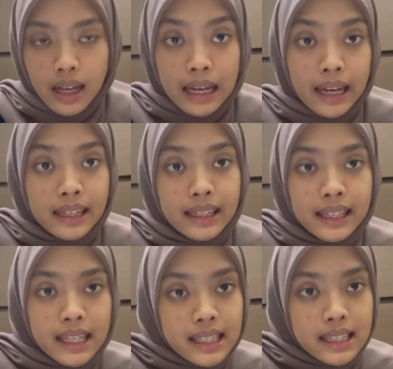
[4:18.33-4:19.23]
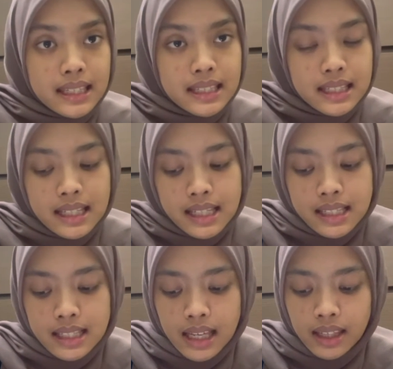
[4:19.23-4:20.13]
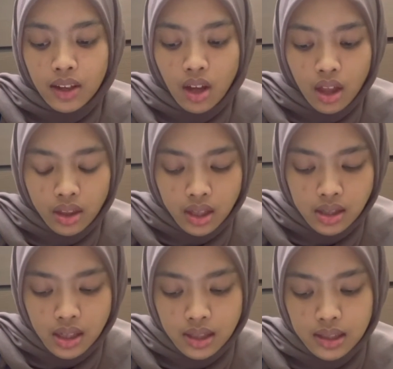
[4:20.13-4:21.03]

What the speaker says: any kidney disease, any heart disease,